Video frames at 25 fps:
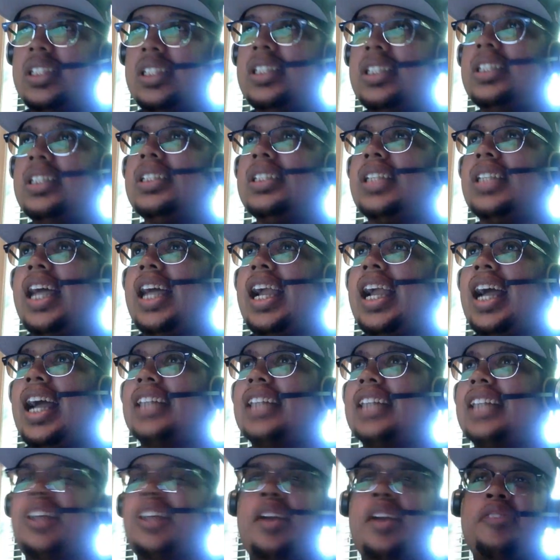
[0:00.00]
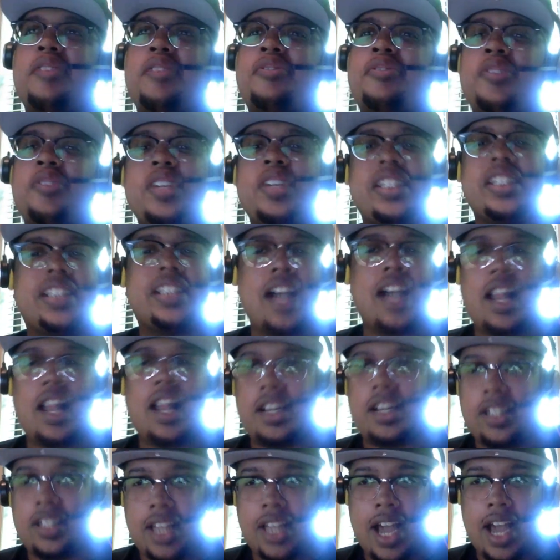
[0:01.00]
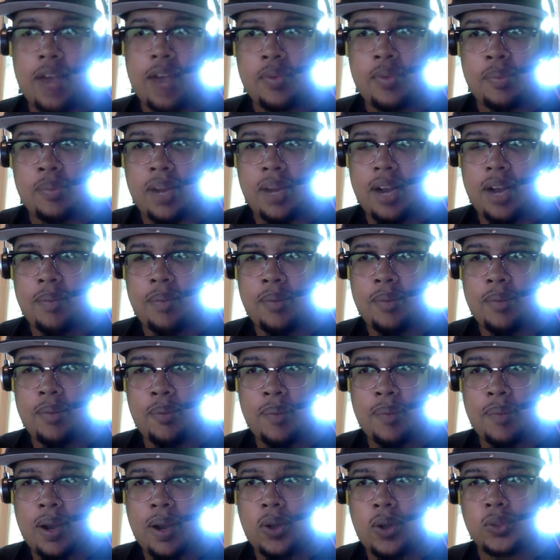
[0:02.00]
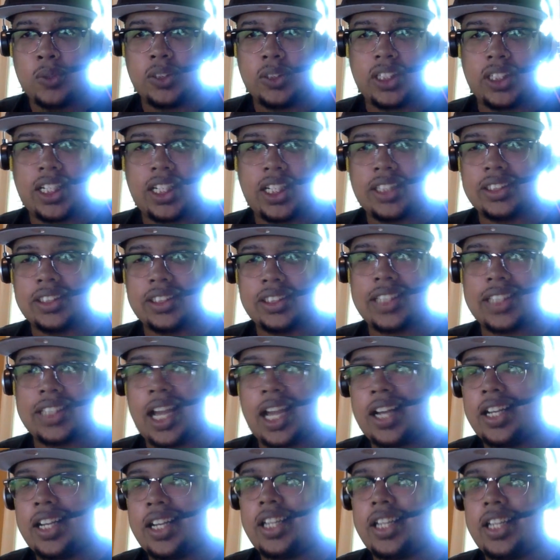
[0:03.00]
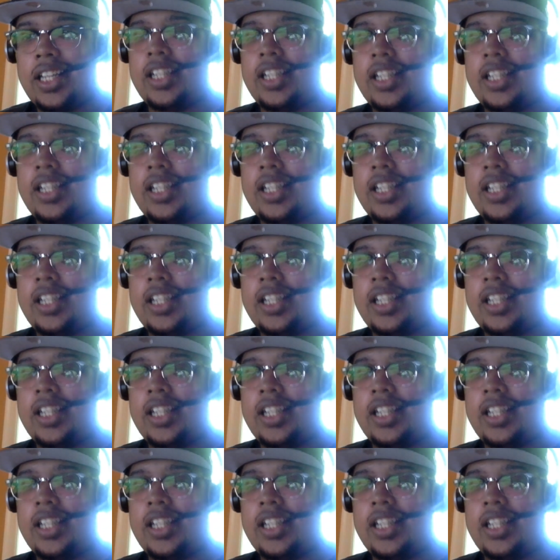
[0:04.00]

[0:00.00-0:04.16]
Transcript: like I started freestyling a lot with my my older cousin Ty Nitty.